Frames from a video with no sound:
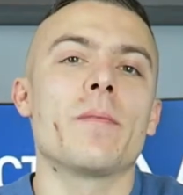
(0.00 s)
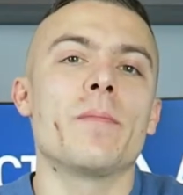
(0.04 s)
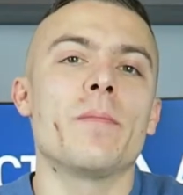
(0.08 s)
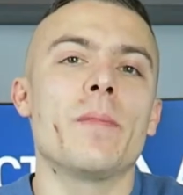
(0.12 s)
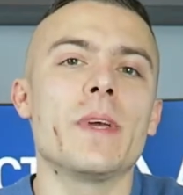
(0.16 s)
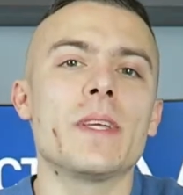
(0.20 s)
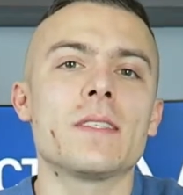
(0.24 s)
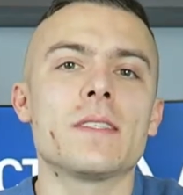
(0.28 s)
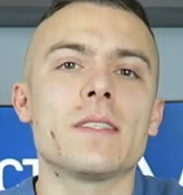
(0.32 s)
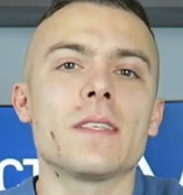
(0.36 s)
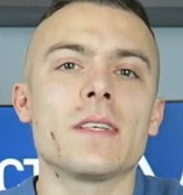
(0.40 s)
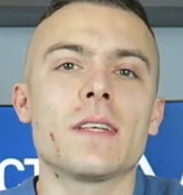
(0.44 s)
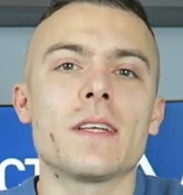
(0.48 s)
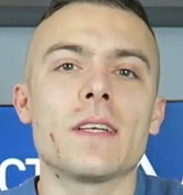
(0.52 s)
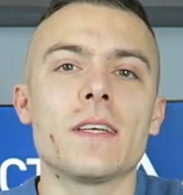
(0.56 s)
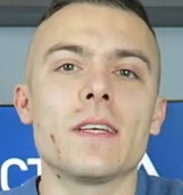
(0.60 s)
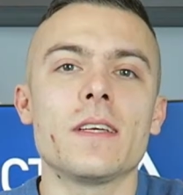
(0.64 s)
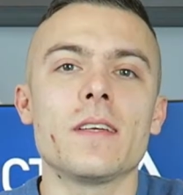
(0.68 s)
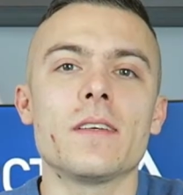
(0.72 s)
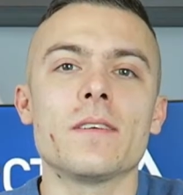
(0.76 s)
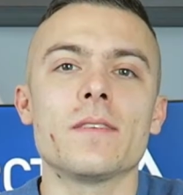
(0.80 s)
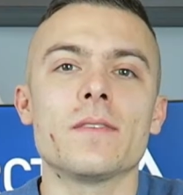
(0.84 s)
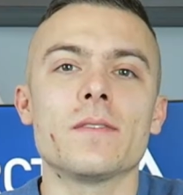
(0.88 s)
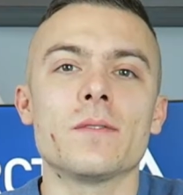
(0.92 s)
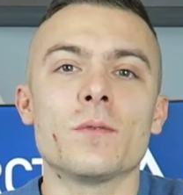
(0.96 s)

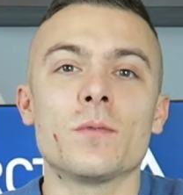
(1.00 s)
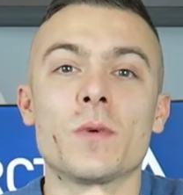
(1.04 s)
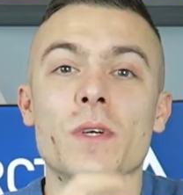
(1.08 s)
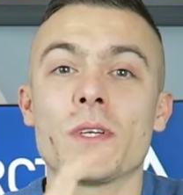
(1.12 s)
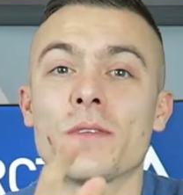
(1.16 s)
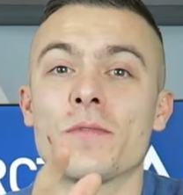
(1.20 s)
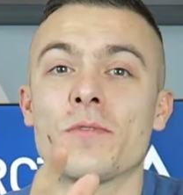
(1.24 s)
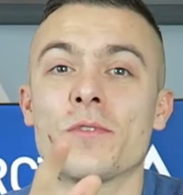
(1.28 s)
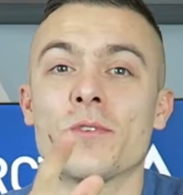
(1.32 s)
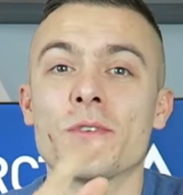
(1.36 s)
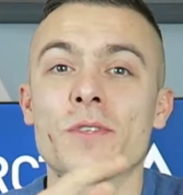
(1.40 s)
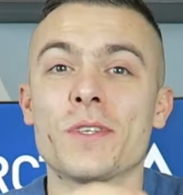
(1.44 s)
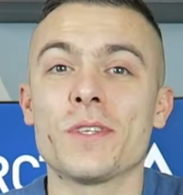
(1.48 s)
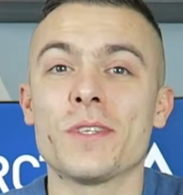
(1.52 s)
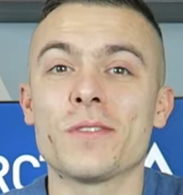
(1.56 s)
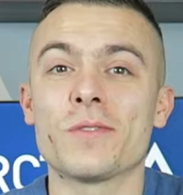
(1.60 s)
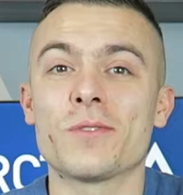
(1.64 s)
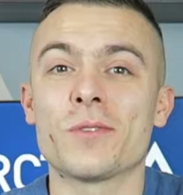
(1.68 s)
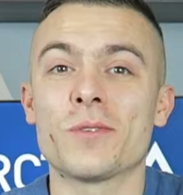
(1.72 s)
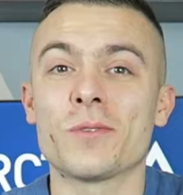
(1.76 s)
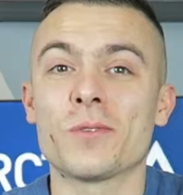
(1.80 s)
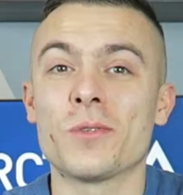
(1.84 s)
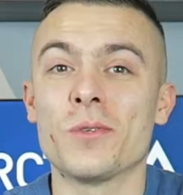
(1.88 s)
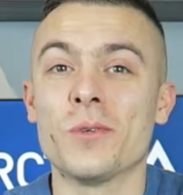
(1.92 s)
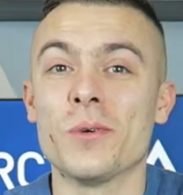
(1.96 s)
basically wait for the
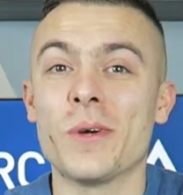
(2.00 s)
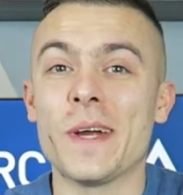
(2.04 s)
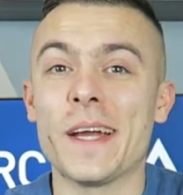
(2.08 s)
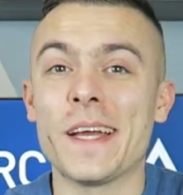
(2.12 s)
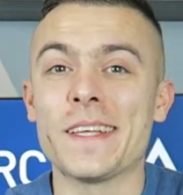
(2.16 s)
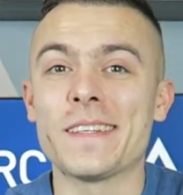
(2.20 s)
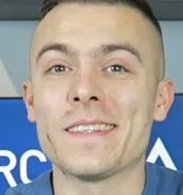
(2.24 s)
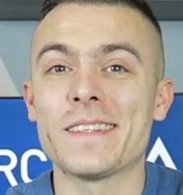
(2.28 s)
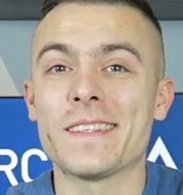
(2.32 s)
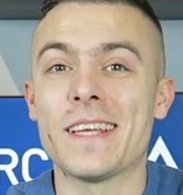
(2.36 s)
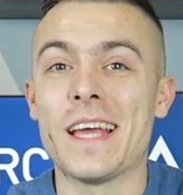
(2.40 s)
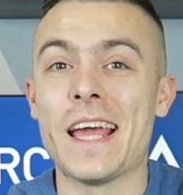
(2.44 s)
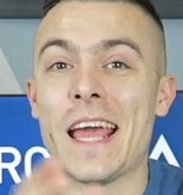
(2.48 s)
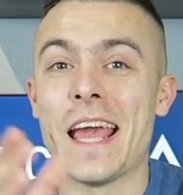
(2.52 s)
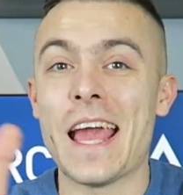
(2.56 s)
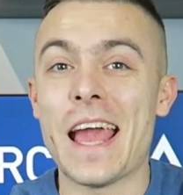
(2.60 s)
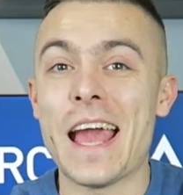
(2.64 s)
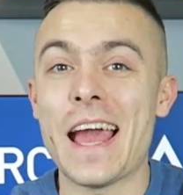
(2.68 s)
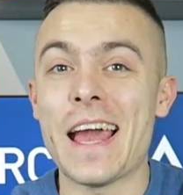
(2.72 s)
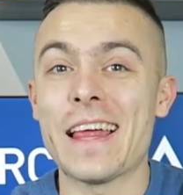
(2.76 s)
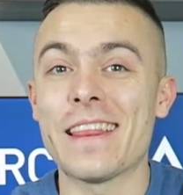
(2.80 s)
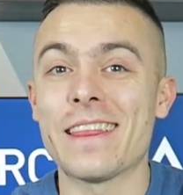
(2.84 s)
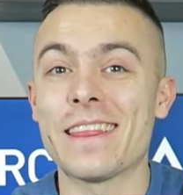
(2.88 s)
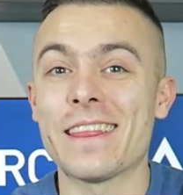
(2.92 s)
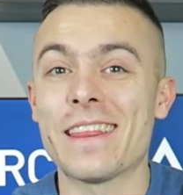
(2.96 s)
intro to end
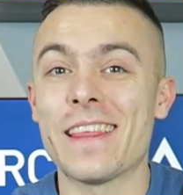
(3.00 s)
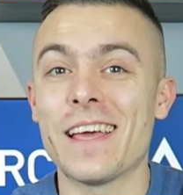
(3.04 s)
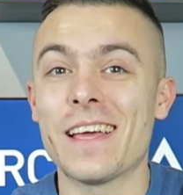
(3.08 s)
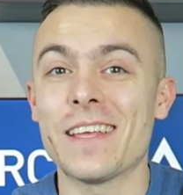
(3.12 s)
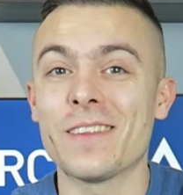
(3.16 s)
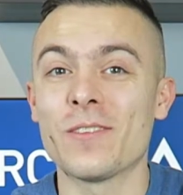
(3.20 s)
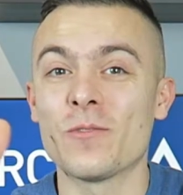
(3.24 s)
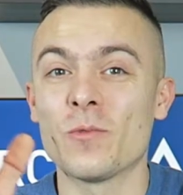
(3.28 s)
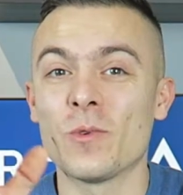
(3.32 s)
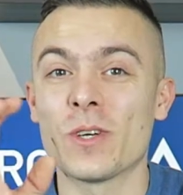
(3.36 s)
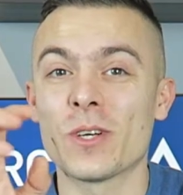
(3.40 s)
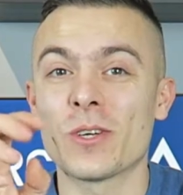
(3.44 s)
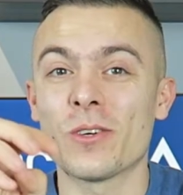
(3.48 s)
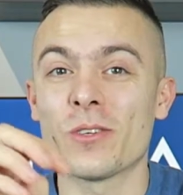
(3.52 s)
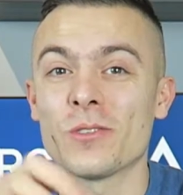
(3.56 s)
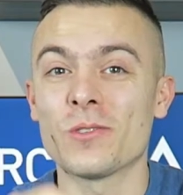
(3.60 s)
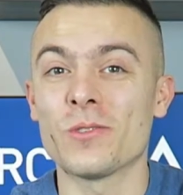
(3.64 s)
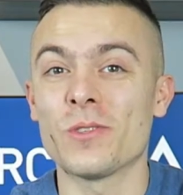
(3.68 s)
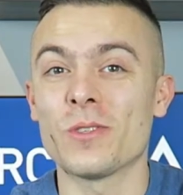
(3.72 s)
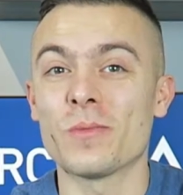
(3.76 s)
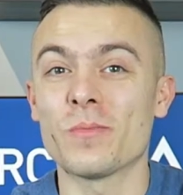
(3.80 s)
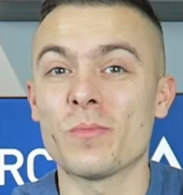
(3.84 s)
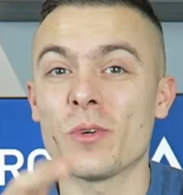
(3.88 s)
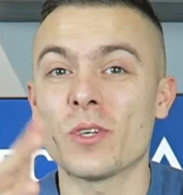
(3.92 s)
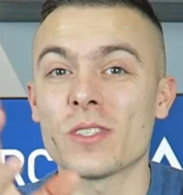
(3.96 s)
and then we're going
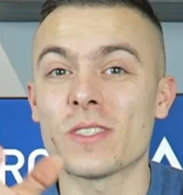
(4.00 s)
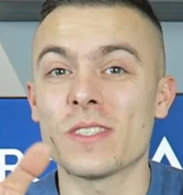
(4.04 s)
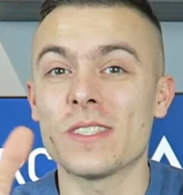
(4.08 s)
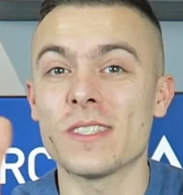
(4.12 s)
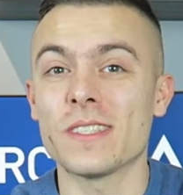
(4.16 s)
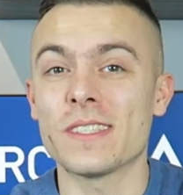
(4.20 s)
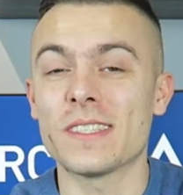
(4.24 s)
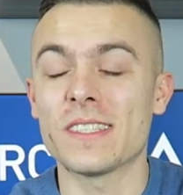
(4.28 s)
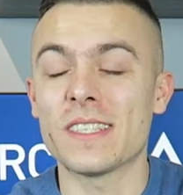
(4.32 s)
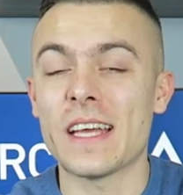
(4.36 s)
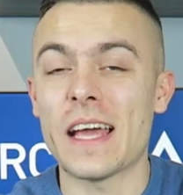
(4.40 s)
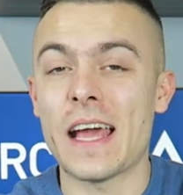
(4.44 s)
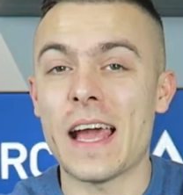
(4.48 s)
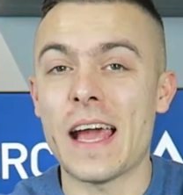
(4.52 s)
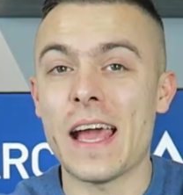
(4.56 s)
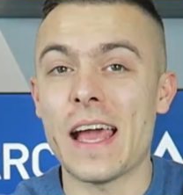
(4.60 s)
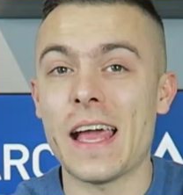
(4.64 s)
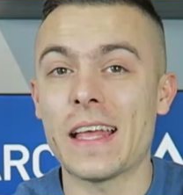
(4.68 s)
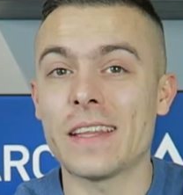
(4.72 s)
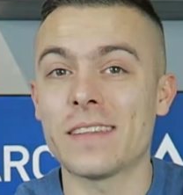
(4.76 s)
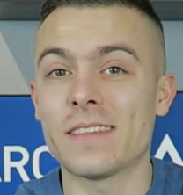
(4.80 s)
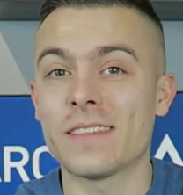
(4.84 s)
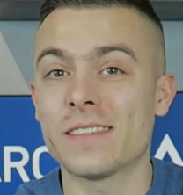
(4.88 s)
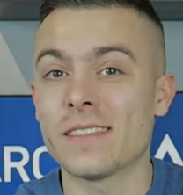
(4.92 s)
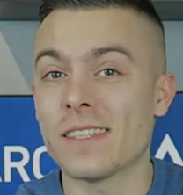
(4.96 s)
to unbox it
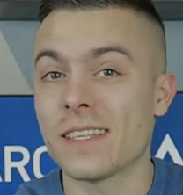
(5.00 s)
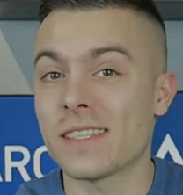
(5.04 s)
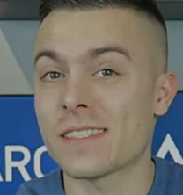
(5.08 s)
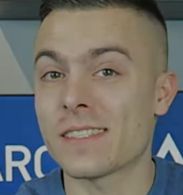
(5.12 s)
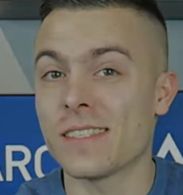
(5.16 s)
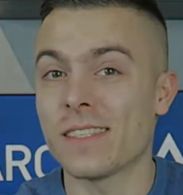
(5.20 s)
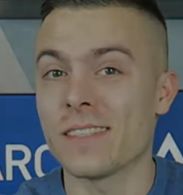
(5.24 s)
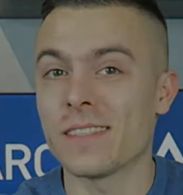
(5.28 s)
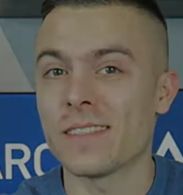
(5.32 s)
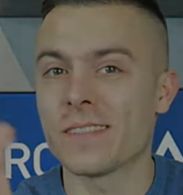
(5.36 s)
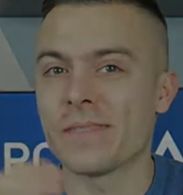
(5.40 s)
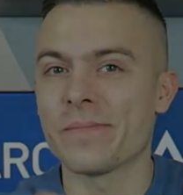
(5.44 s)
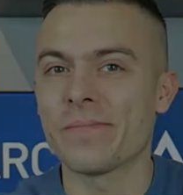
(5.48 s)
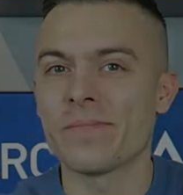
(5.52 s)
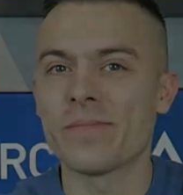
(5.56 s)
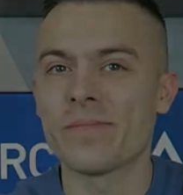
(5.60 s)
and test it.